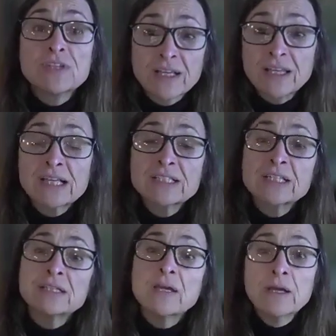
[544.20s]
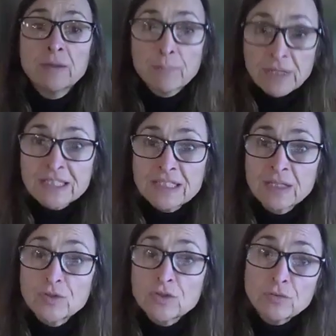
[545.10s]
and neglected, mixed in
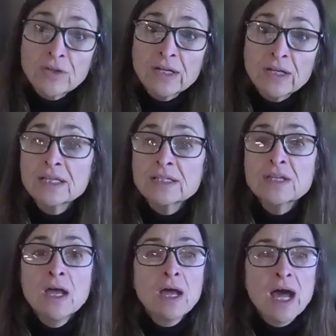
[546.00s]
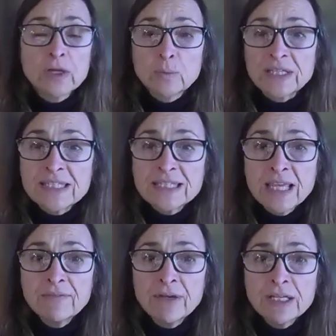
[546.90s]
with juvenile kids. How do we
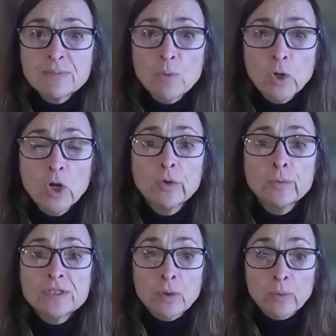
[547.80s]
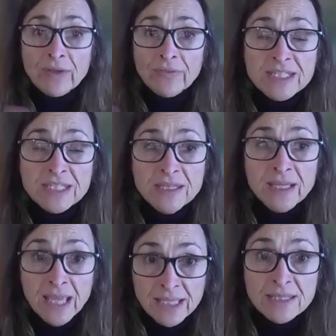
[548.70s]
incentivize more homes around
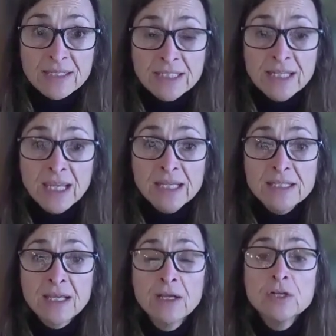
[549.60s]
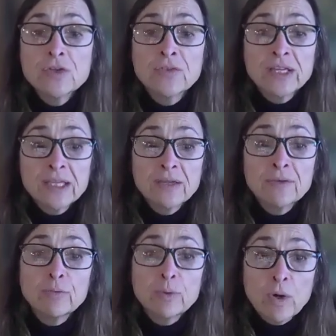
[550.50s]
the state so that
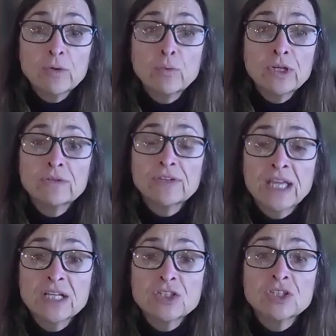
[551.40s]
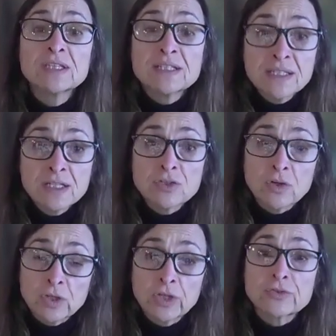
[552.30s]
if we want reunification, these kids
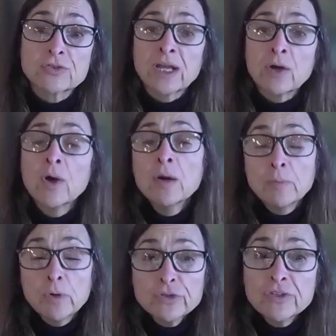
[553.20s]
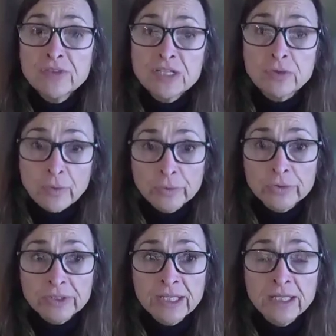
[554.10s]
are closer? Now, most of these are
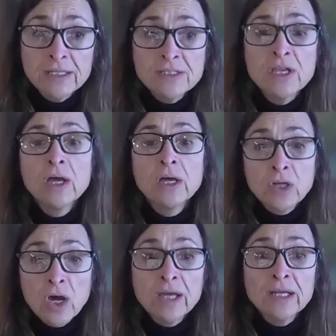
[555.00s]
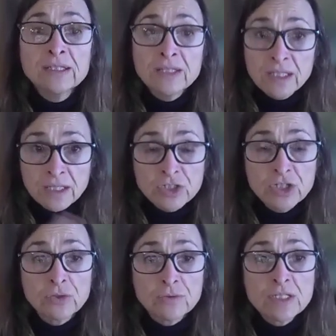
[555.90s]
older kids, not in the young
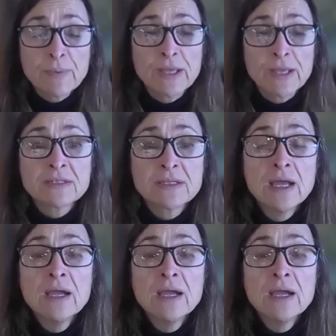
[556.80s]
children's space.